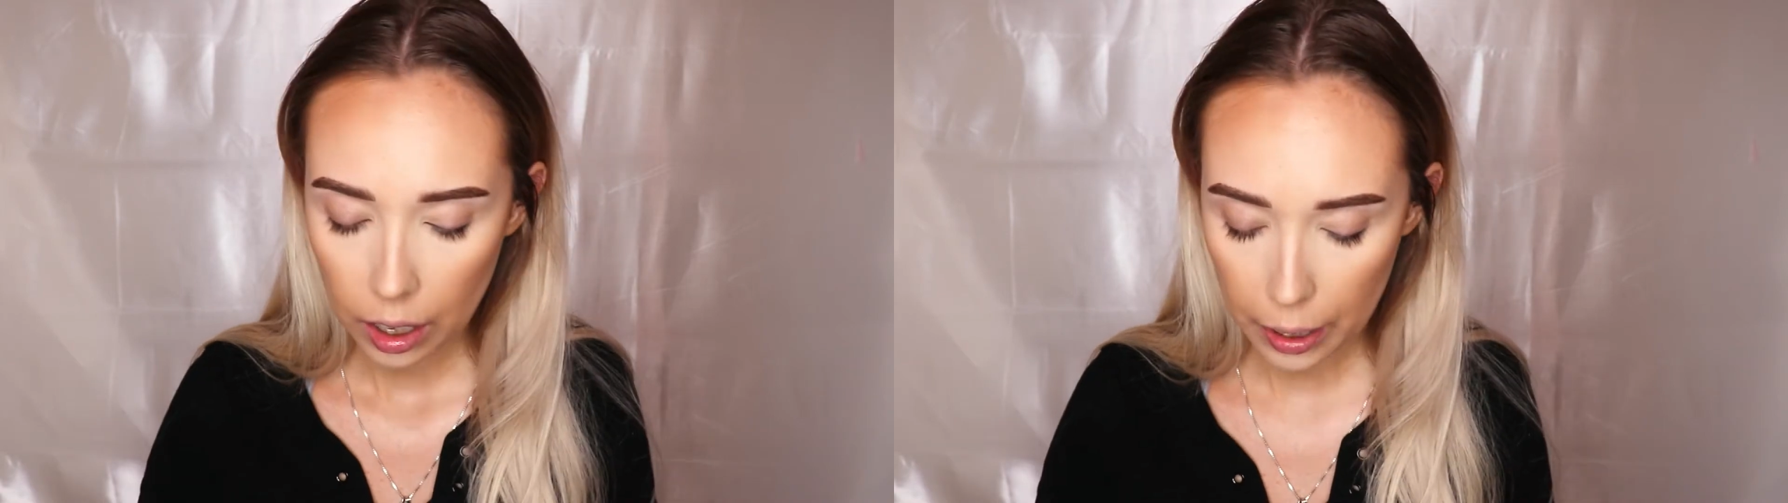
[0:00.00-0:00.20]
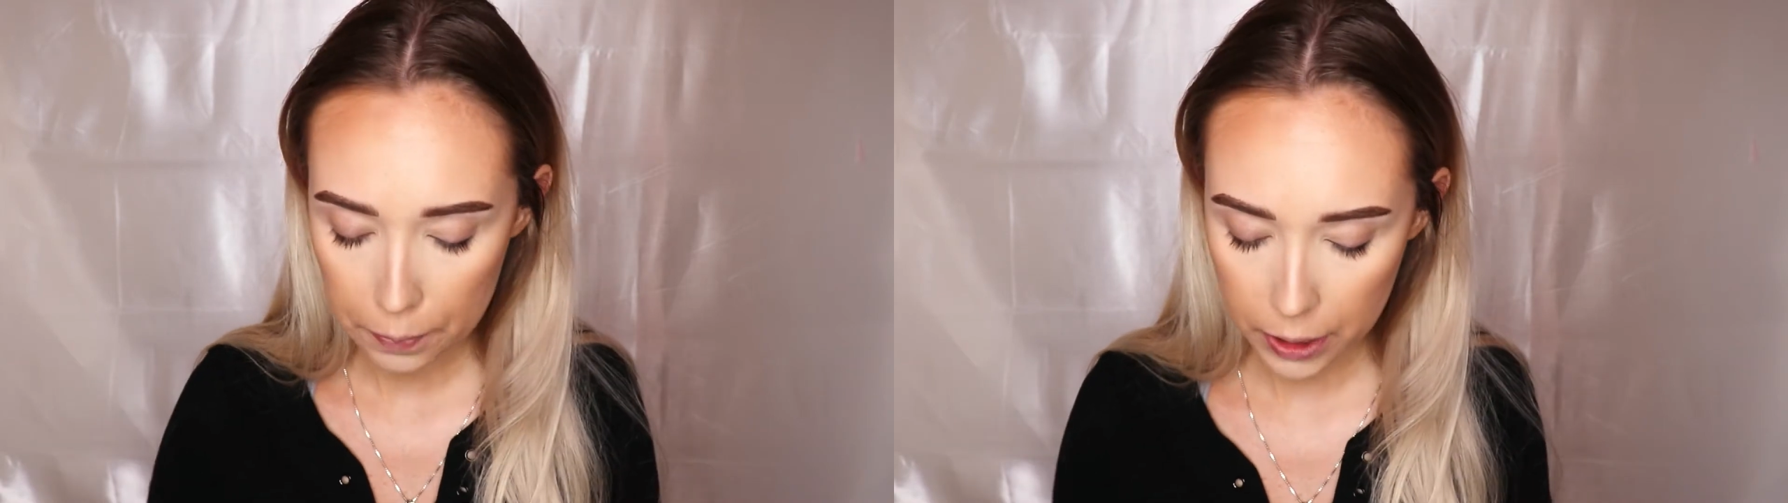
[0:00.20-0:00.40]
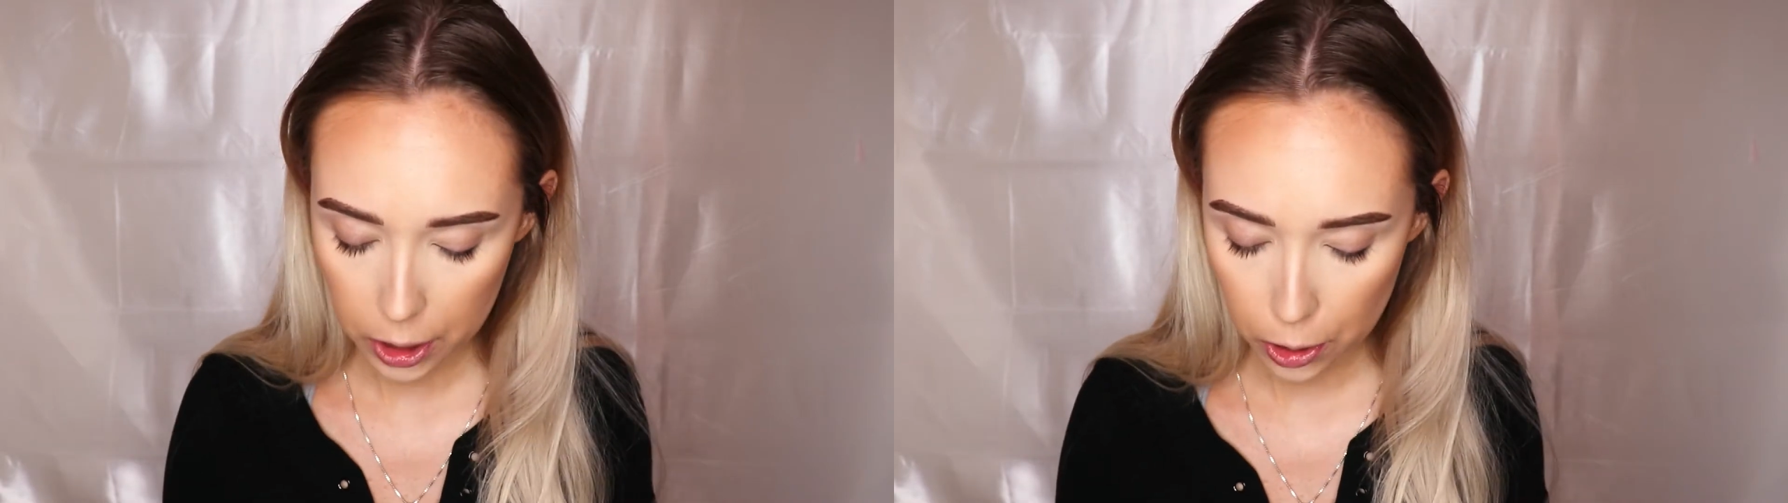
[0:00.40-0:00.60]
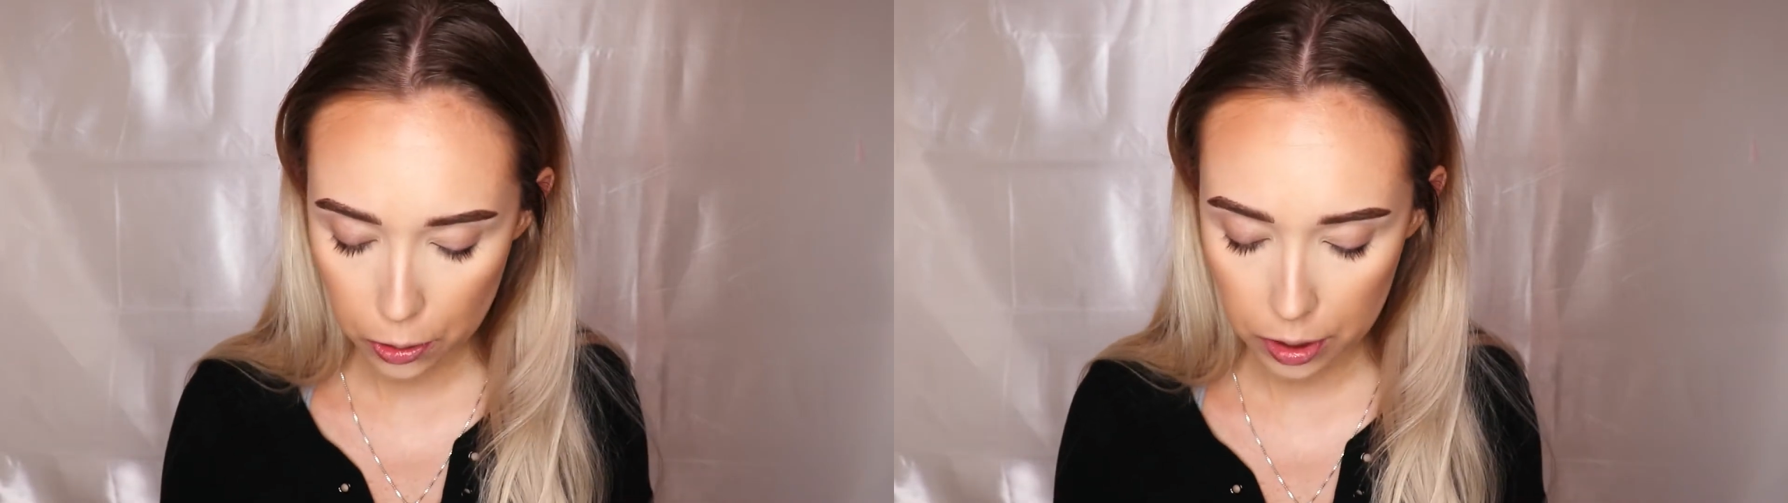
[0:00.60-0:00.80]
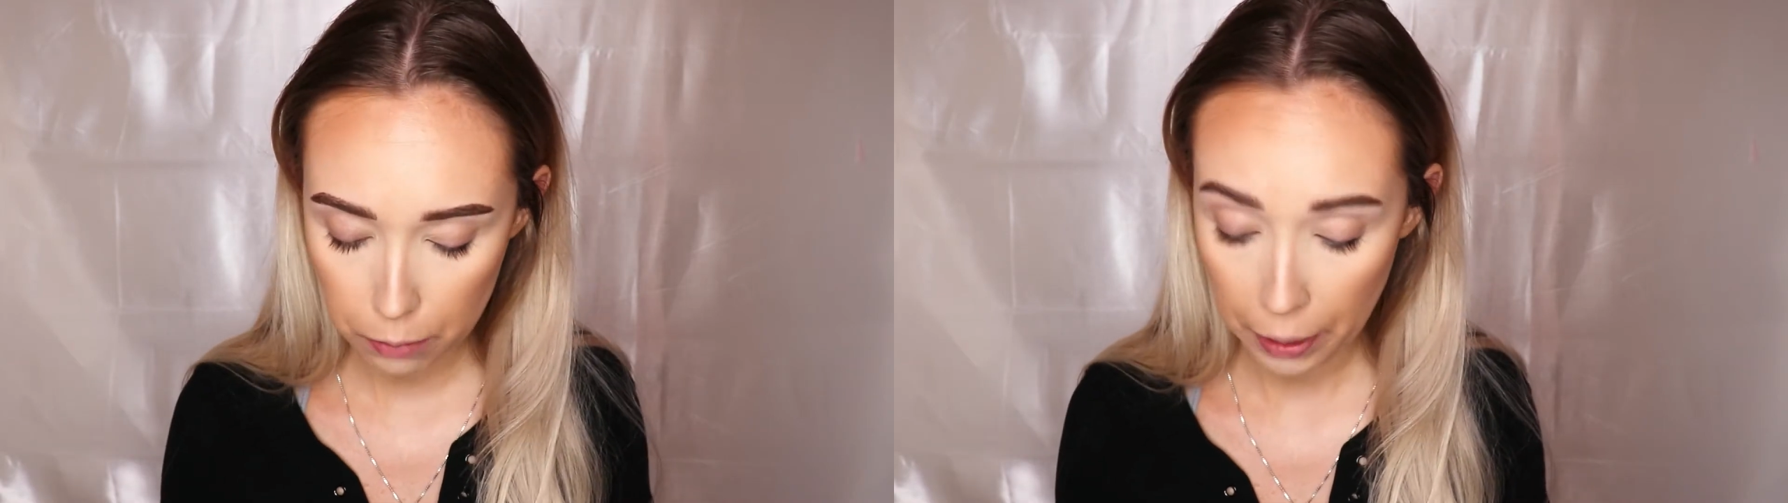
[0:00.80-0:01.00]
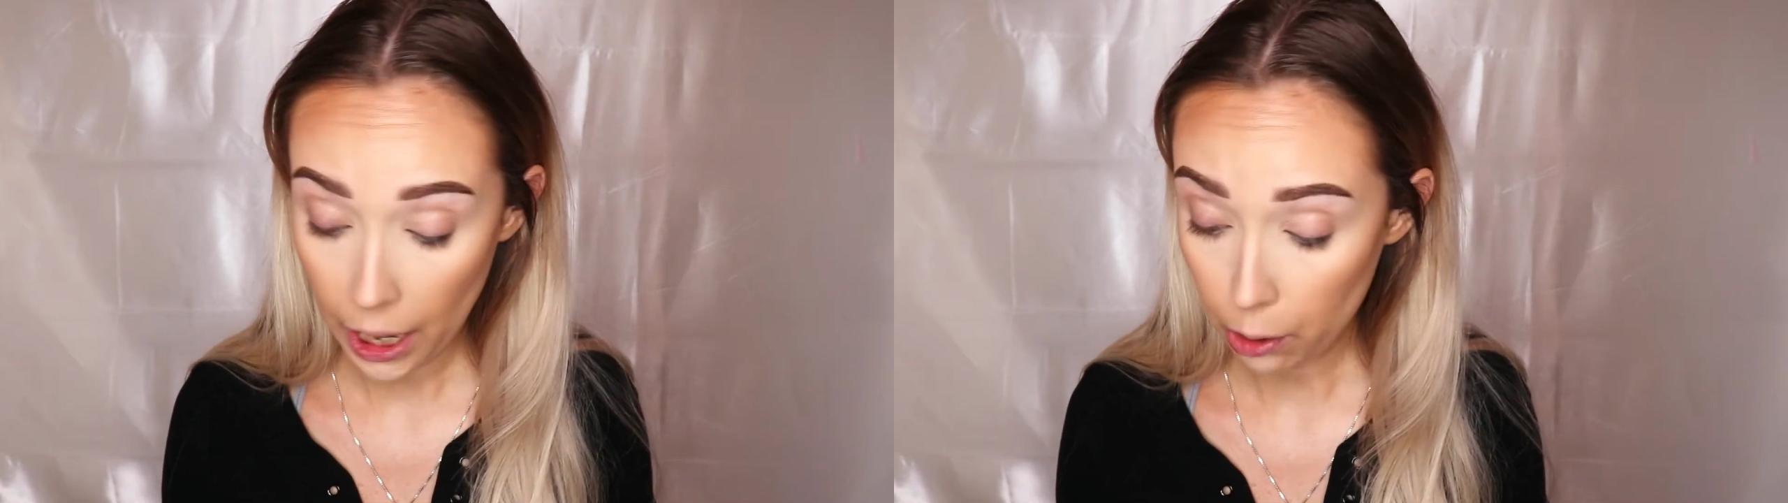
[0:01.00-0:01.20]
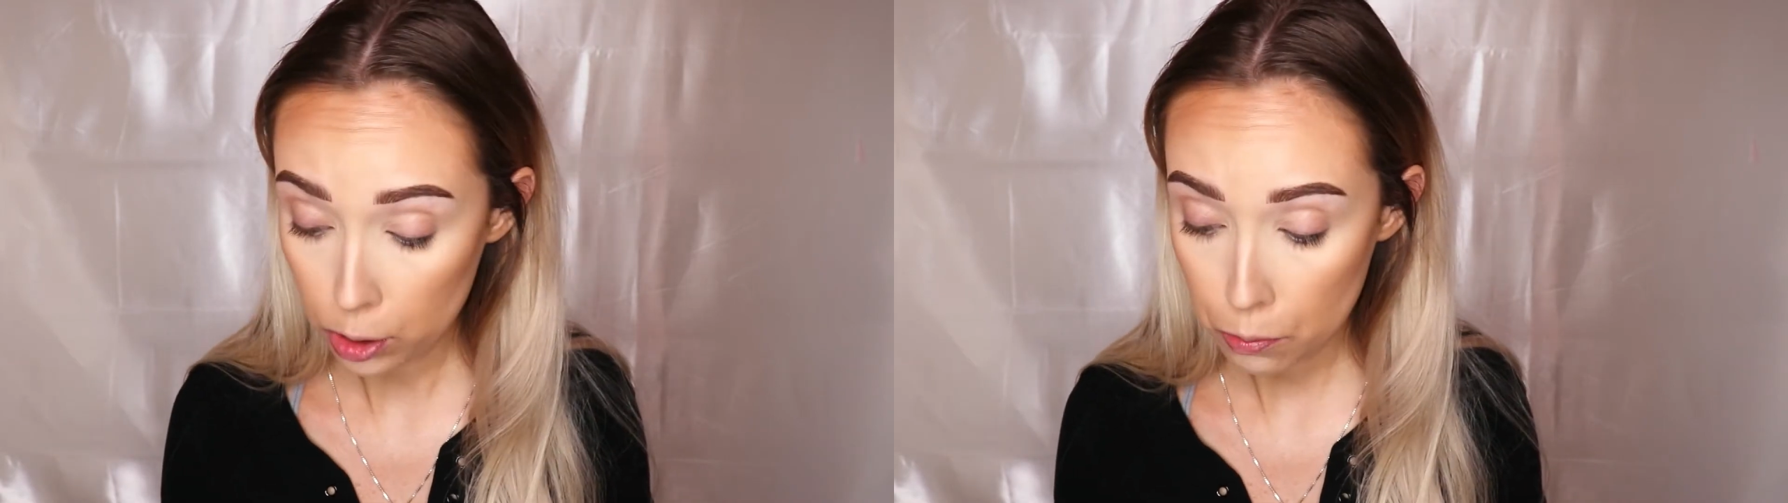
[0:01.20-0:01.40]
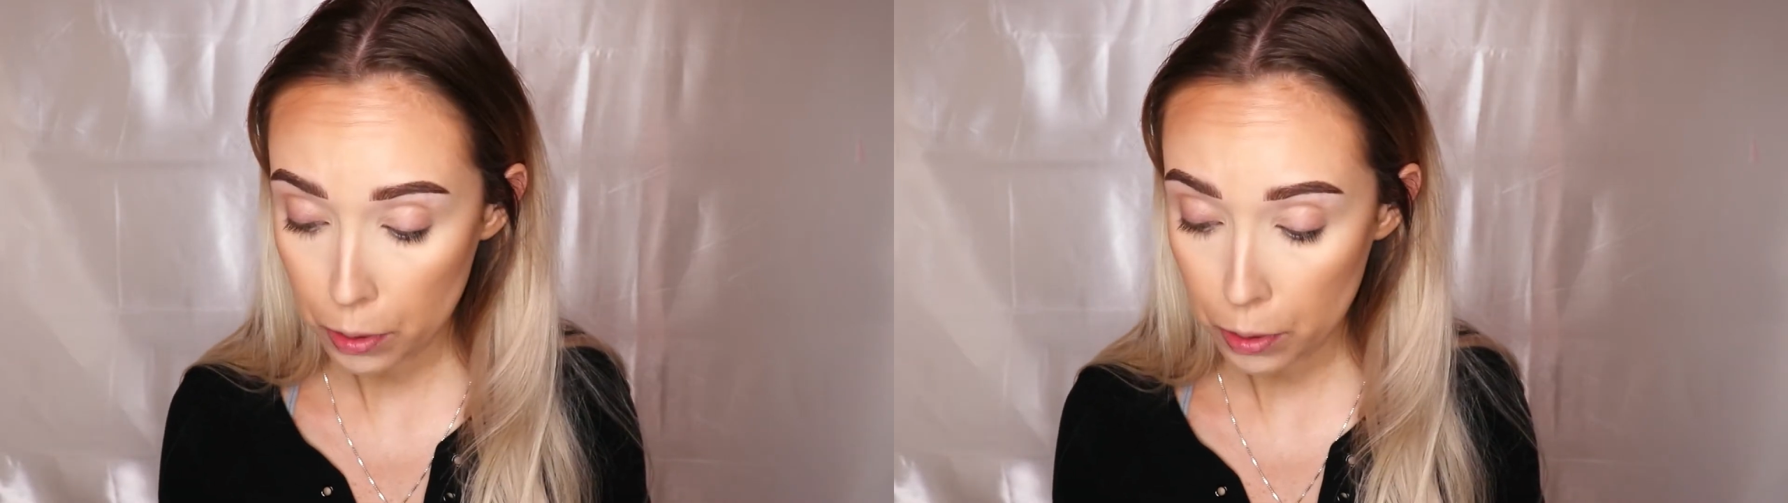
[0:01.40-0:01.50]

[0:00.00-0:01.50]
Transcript: I'm gonna use the powder